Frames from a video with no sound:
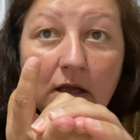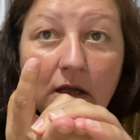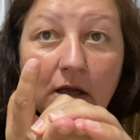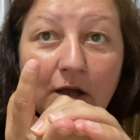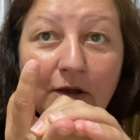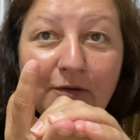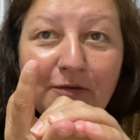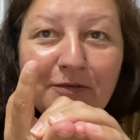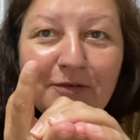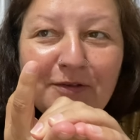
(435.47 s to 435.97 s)

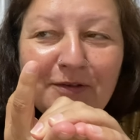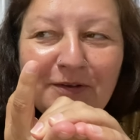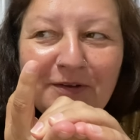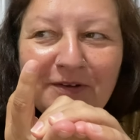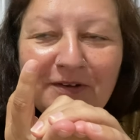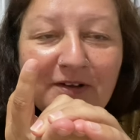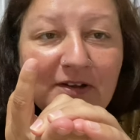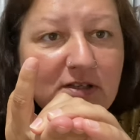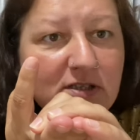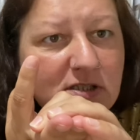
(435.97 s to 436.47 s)
I've
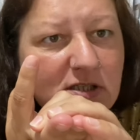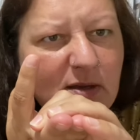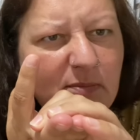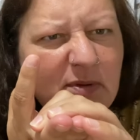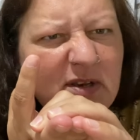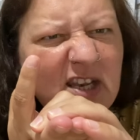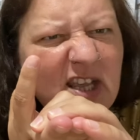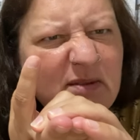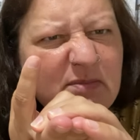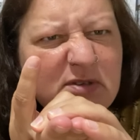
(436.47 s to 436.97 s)
got, had uh, my
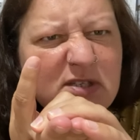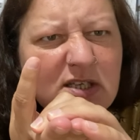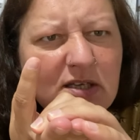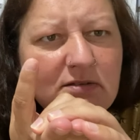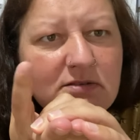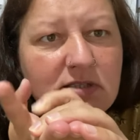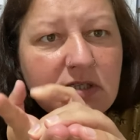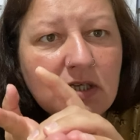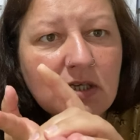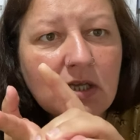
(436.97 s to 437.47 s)
neighbour
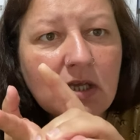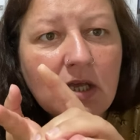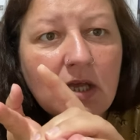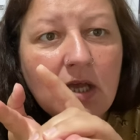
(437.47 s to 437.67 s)
shouting,